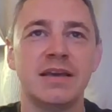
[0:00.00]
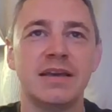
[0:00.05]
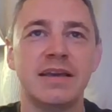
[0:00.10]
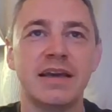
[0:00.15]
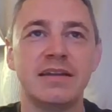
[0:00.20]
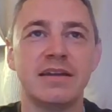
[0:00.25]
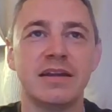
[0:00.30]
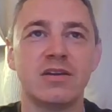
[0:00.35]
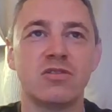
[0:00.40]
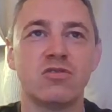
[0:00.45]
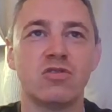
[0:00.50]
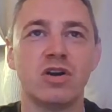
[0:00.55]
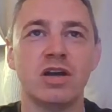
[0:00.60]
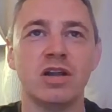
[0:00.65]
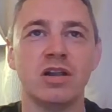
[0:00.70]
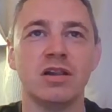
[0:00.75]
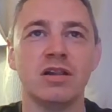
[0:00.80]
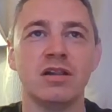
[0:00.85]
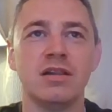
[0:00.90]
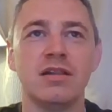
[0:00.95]
getting a
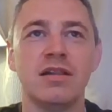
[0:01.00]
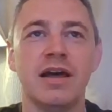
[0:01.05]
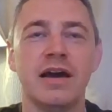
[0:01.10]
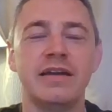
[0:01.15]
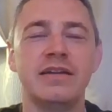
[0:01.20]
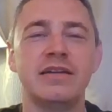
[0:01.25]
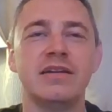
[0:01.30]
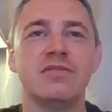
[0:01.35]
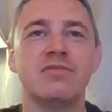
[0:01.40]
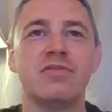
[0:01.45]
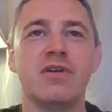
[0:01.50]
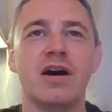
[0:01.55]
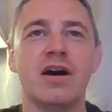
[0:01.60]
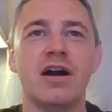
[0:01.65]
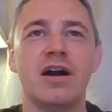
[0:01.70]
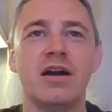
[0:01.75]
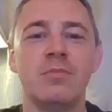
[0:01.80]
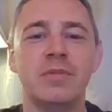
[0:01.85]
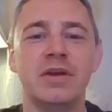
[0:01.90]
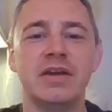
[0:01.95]
grill, lighting a
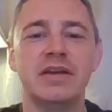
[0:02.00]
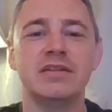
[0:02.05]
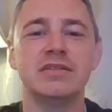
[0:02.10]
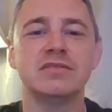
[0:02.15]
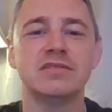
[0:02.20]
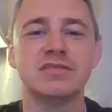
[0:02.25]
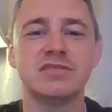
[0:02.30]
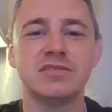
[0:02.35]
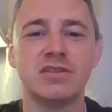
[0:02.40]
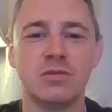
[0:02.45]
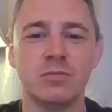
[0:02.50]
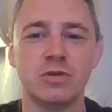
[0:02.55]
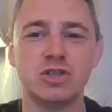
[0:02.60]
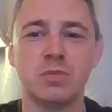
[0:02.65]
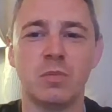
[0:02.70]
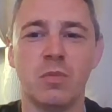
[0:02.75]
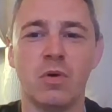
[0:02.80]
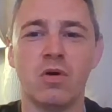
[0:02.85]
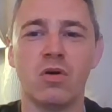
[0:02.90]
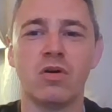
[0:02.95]
fire means so
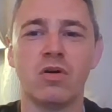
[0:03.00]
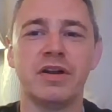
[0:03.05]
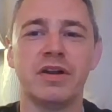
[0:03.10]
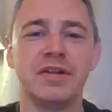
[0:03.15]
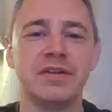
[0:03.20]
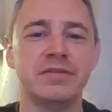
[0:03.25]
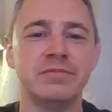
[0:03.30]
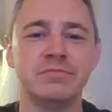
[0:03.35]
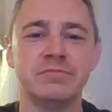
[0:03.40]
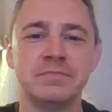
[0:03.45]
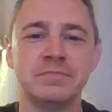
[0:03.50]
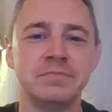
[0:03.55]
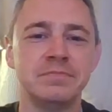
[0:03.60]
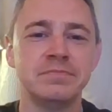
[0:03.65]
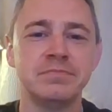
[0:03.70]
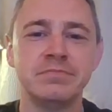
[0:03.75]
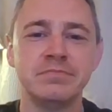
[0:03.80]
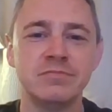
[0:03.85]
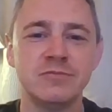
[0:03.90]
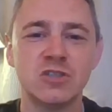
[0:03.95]
much more than
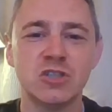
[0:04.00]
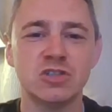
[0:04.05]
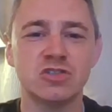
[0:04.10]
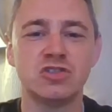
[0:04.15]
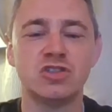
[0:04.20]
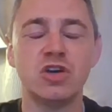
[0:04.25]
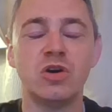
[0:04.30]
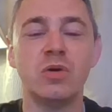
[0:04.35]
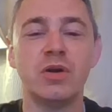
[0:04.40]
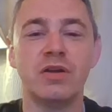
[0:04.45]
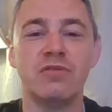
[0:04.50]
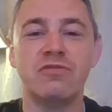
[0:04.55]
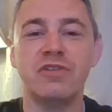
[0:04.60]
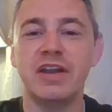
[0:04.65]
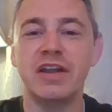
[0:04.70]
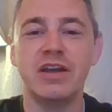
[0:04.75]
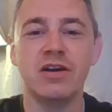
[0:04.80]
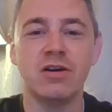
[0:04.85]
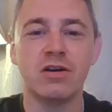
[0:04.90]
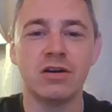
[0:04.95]
just doing a
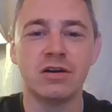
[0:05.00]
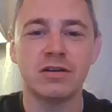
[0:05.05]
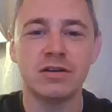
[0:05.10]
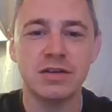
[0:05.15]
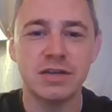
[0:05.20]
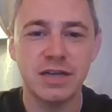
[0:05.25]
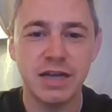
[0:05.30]
video.